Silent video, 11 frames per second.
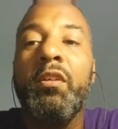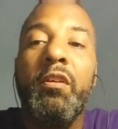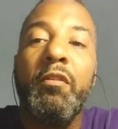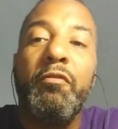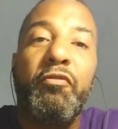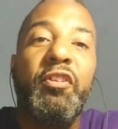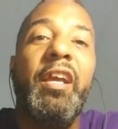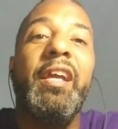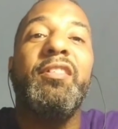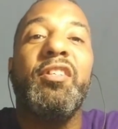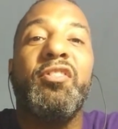free
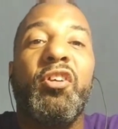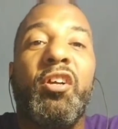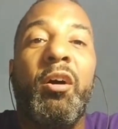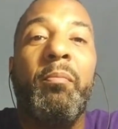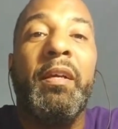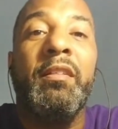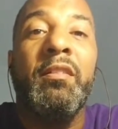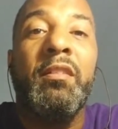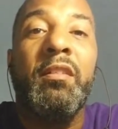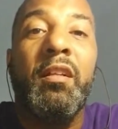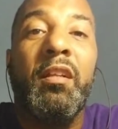agents are coming
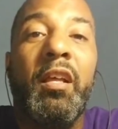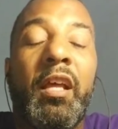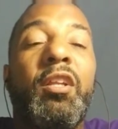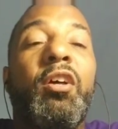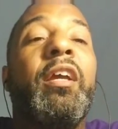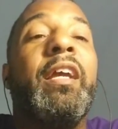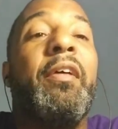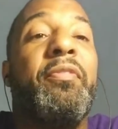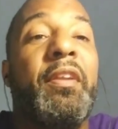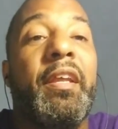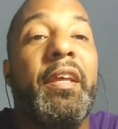and looking at the
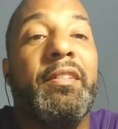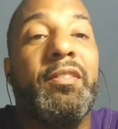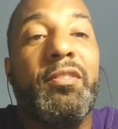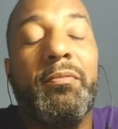Knicks.